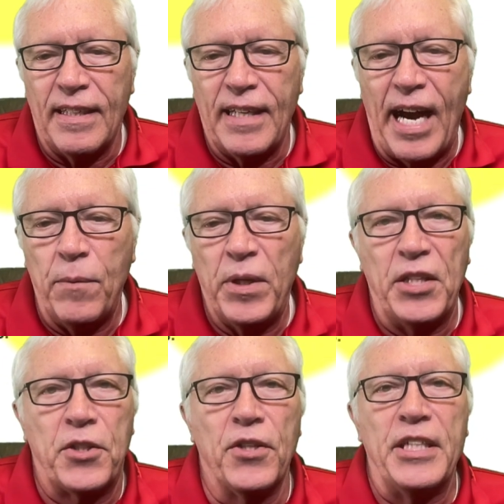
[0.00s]
I would
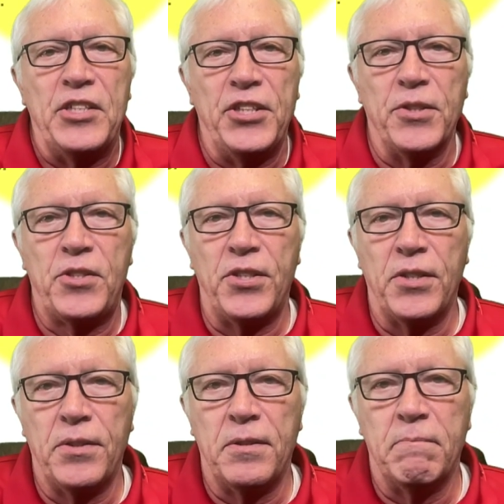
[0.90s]
encourage you
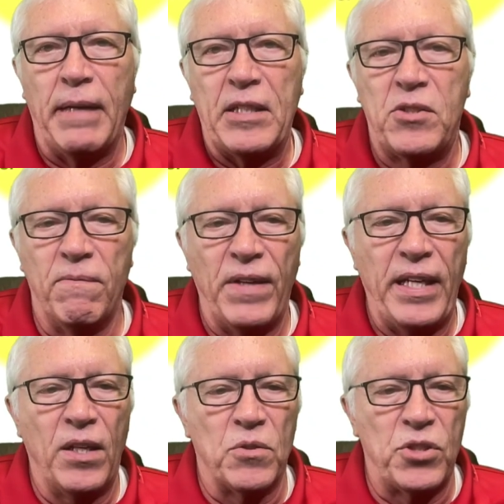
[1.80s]
to make some
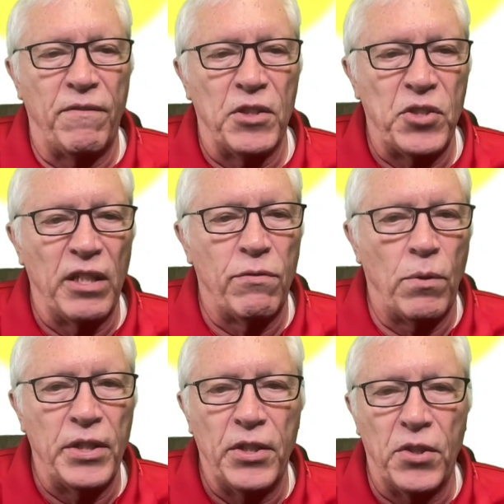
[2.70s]
videos of yourself
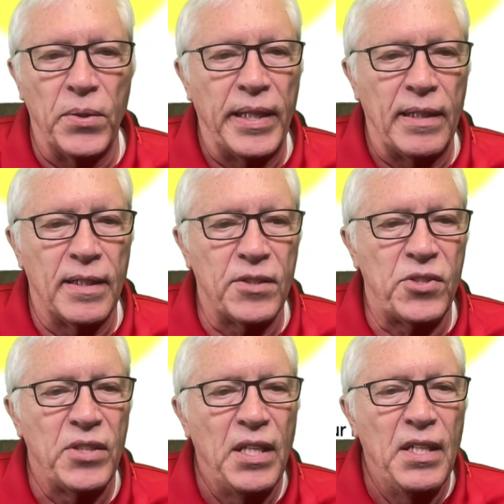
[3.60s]
while you're doing
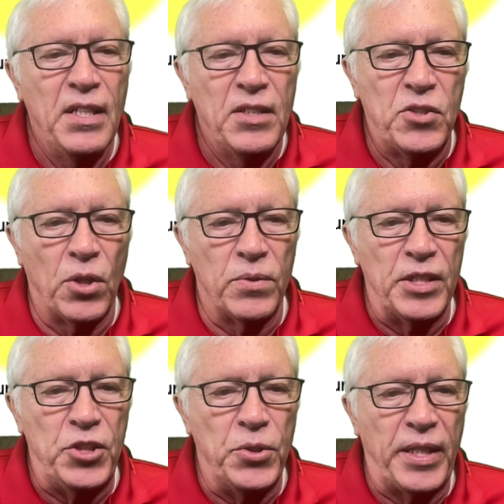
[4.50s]
this so
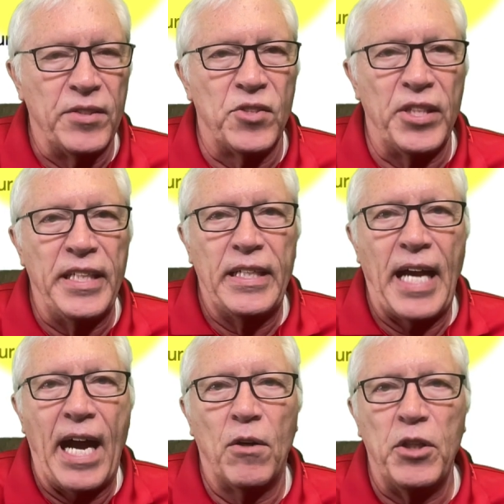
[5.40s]
that you can see
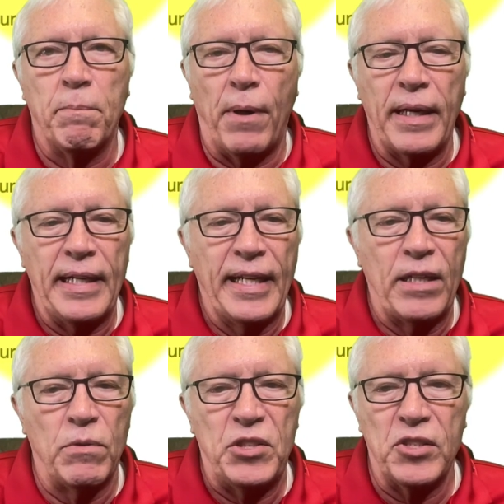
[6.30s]
how your body
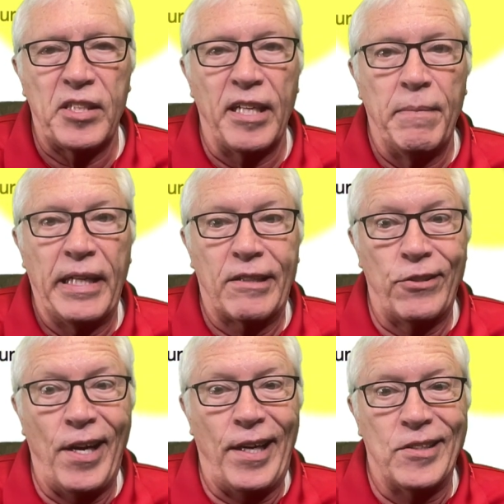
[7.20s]
language is coming
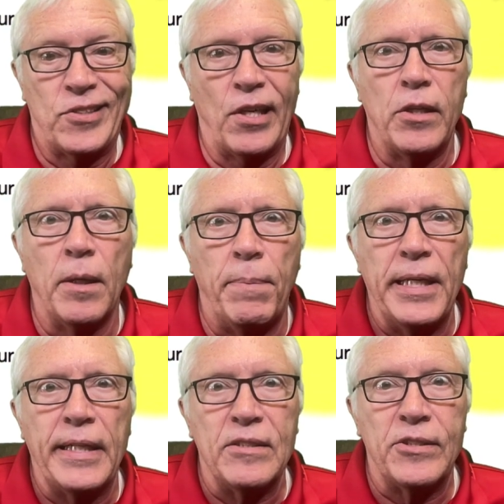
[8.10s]
across. Are you
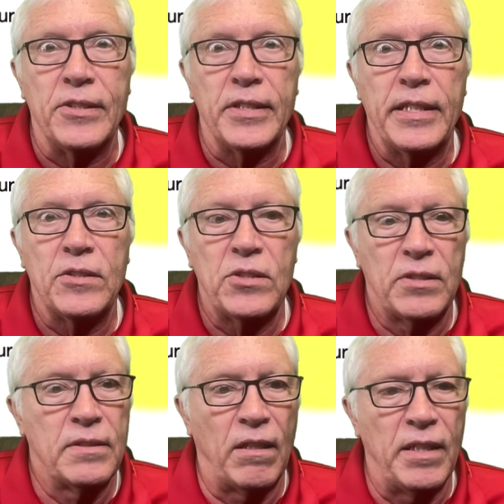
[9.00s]
being serious?
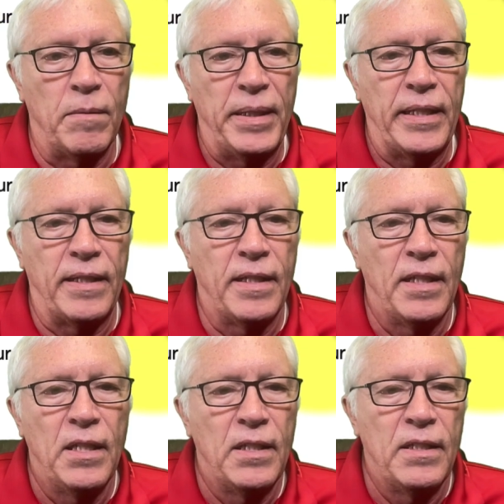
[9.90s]
Are you being
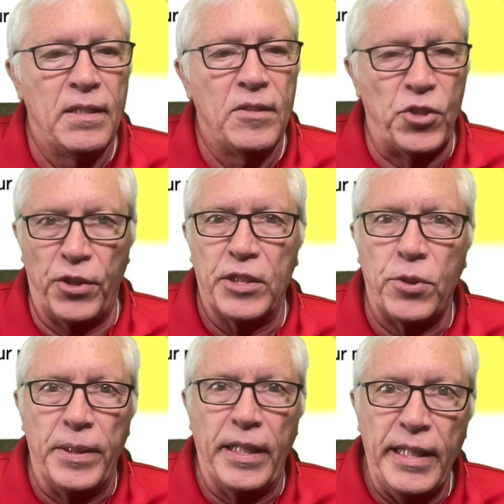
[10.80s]
serious
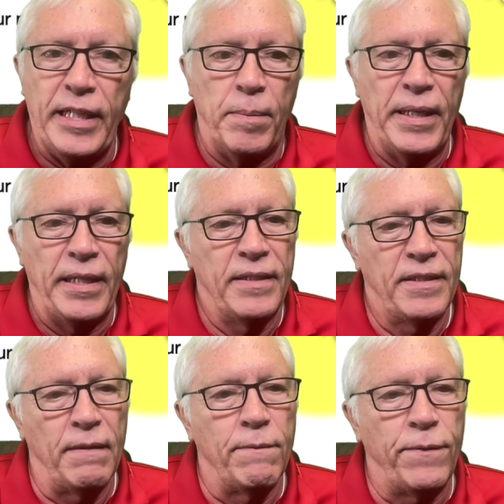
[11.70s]
when you need to be?
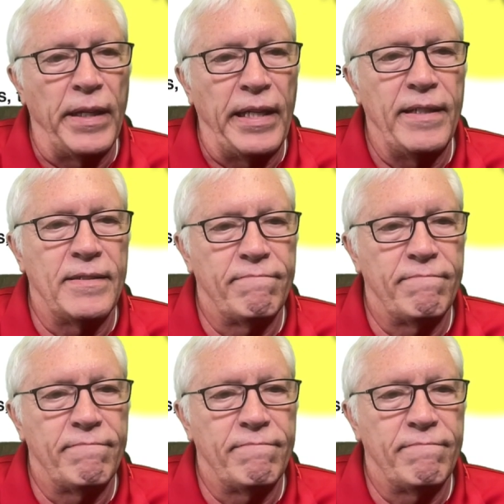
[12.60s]
And funny